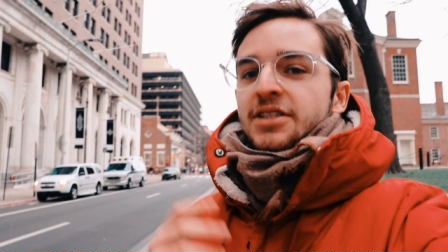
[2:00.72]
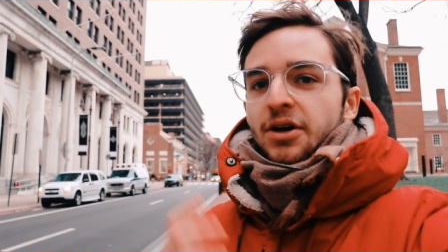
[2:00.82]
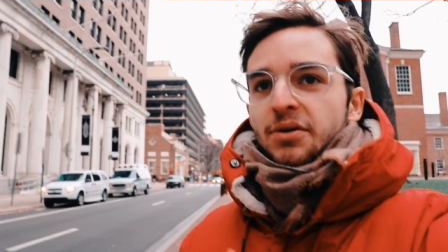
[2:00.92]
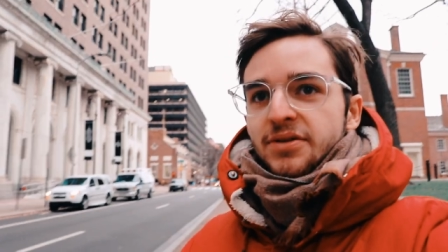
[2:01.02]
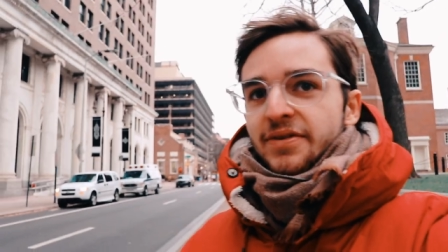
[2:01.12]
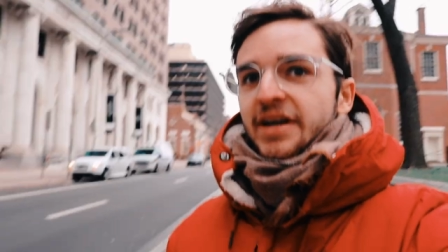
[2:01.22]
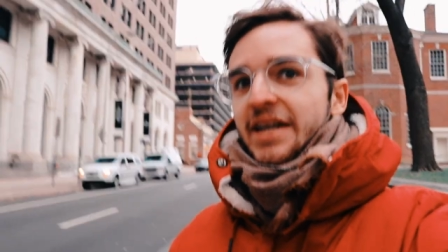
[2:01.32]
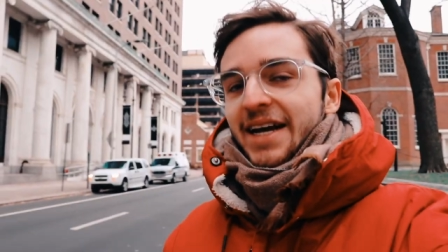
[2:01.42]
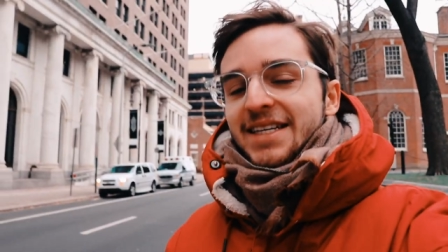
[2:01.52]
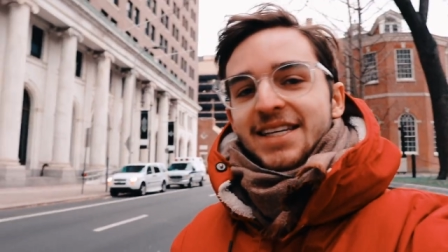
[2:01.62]
So it was very
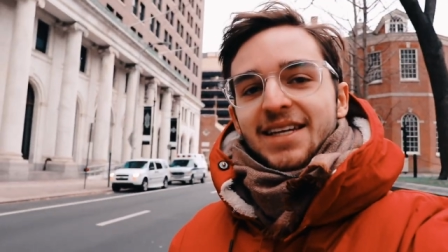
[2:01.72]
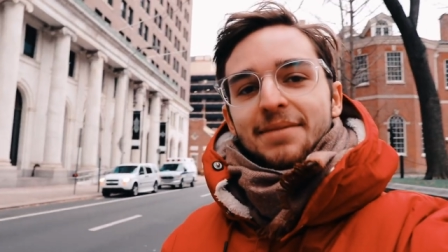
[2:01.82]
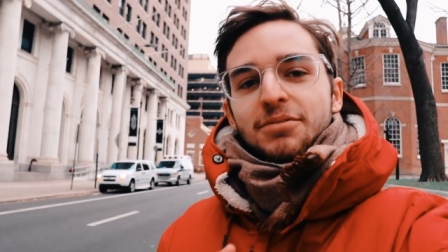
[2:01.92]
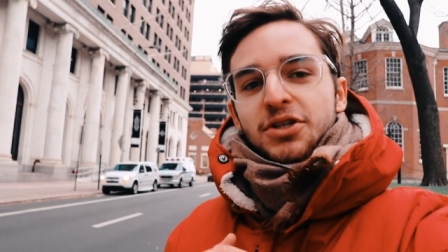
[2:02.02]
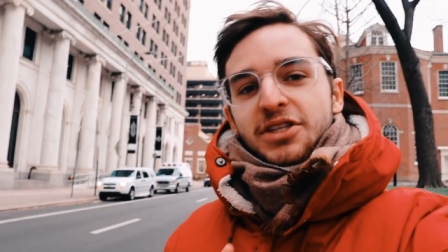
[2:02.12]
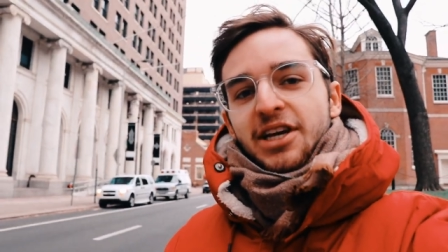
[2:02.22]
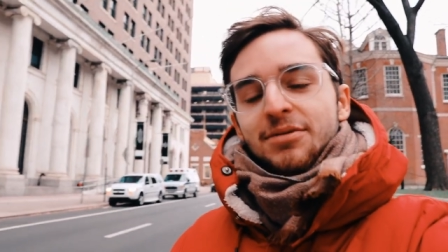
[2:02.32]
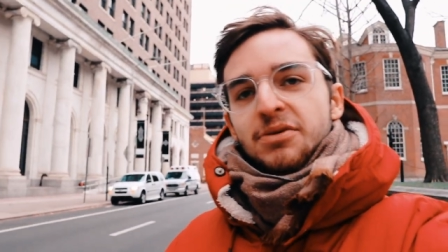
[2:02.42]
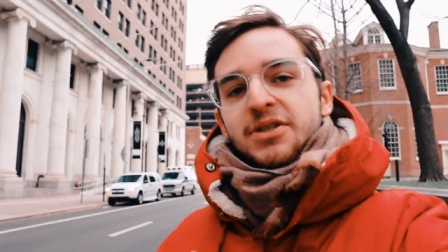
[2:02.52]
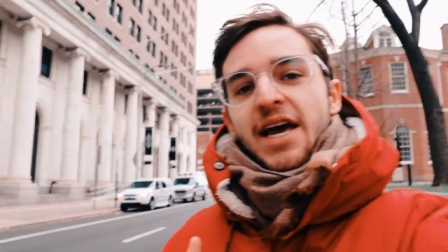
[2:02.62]
nice in that
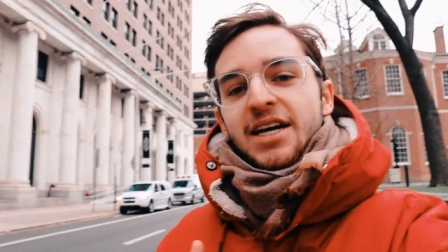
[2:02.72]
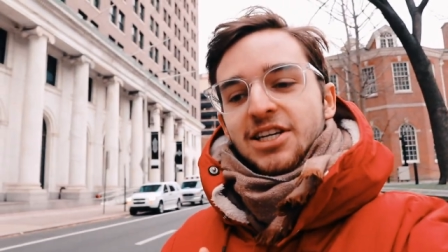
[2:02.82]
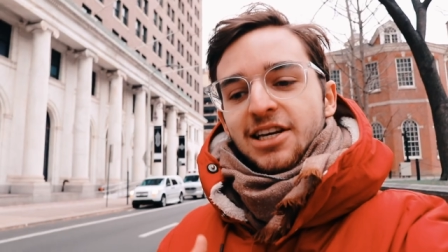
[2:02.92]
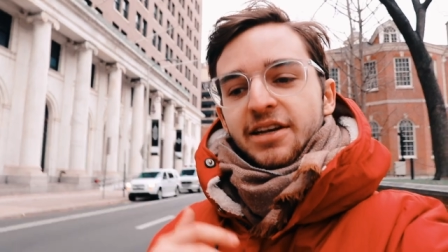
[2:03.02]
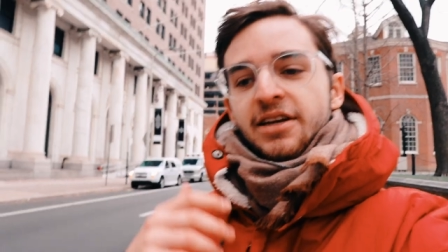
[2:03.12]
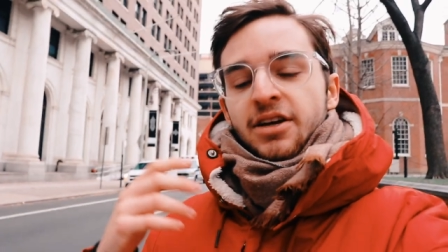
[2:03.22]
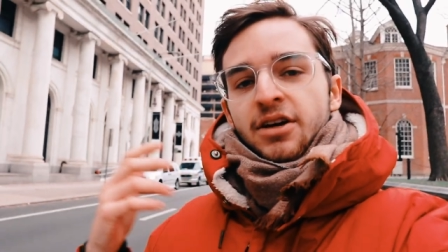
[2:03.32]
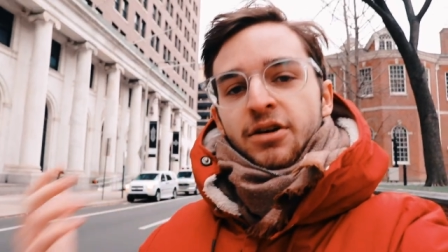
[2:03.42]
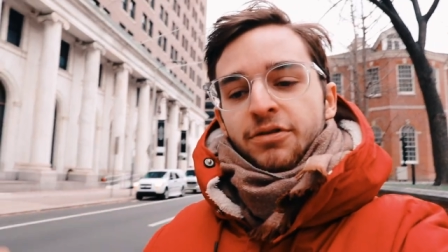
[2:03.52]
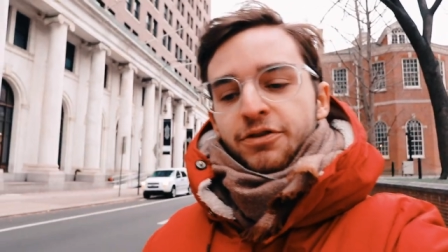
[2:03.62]
museum. It was actually
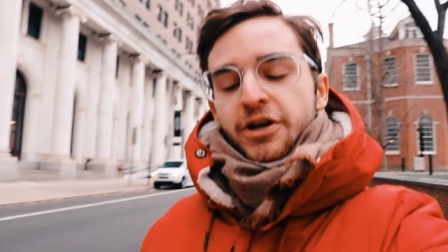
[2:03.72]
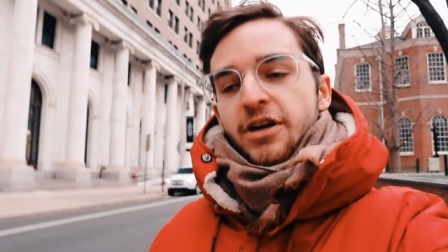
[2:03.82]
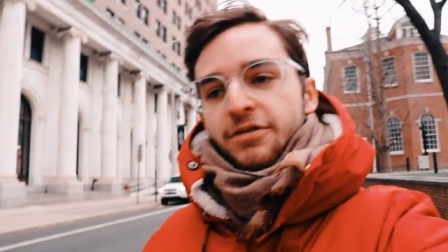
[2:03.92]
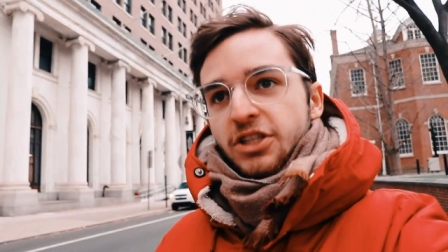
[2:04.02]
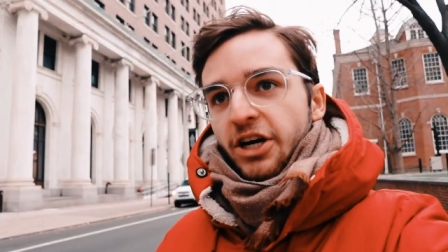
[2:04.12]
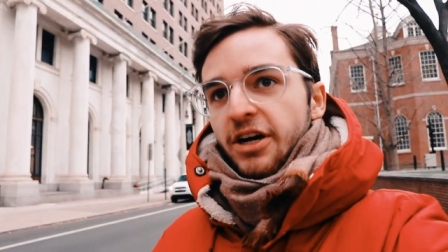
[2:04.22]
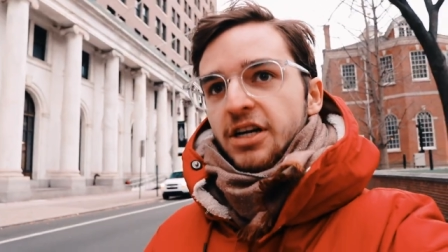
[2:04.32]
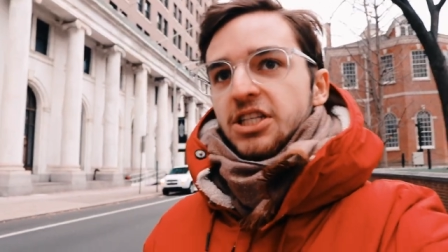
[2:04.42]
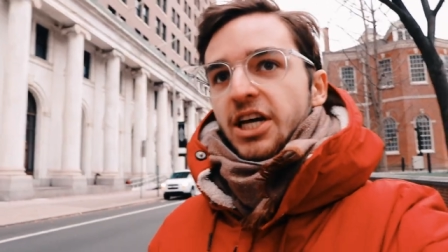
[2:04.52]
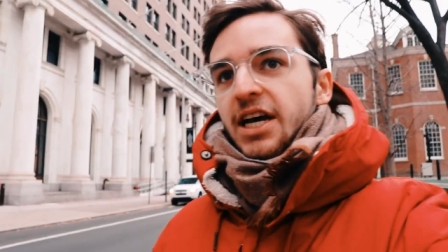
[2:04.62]
free of
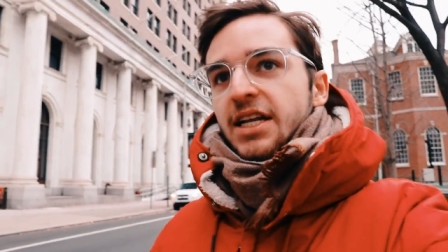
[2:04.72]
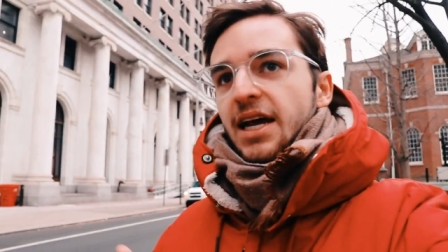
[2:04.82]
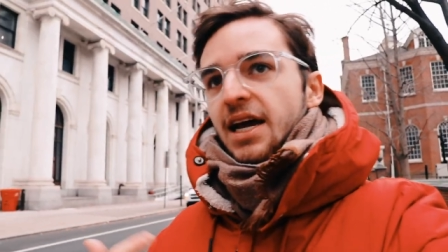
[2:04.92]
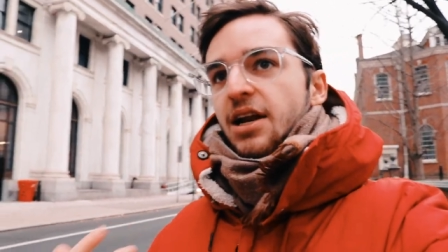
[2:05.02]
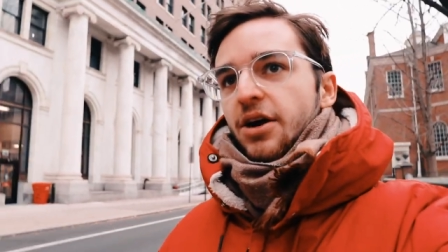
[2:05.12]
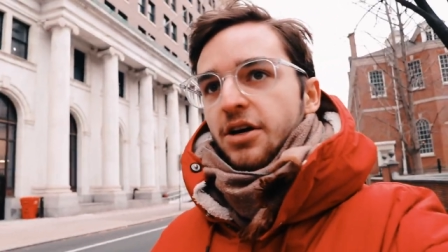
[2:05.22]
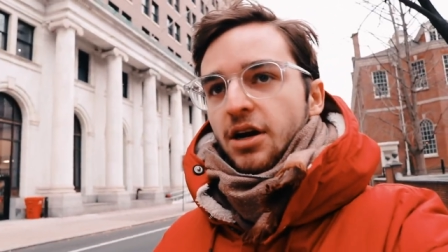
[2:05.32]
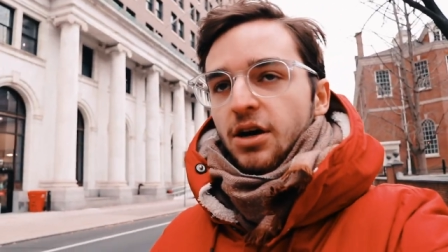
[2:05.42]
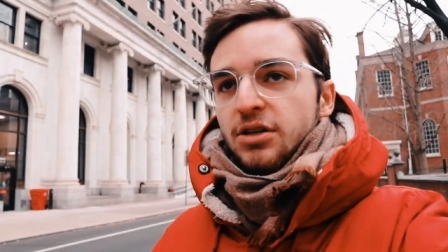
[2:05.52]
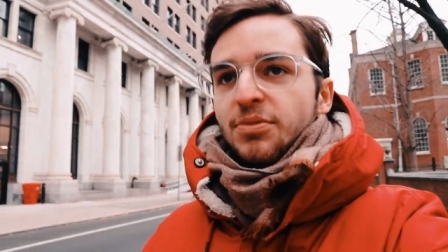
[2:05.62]
charge and I learned a
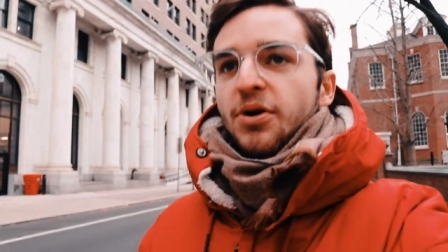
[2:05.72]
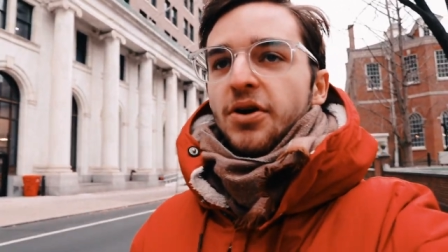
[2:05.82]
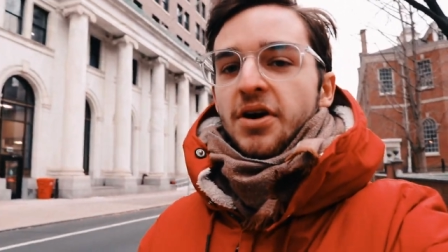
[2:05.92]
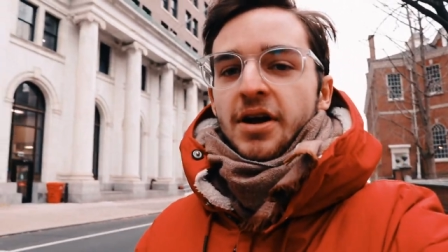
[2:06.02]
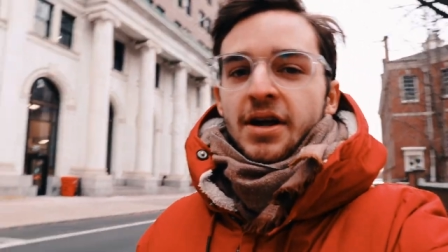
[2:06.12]
lot more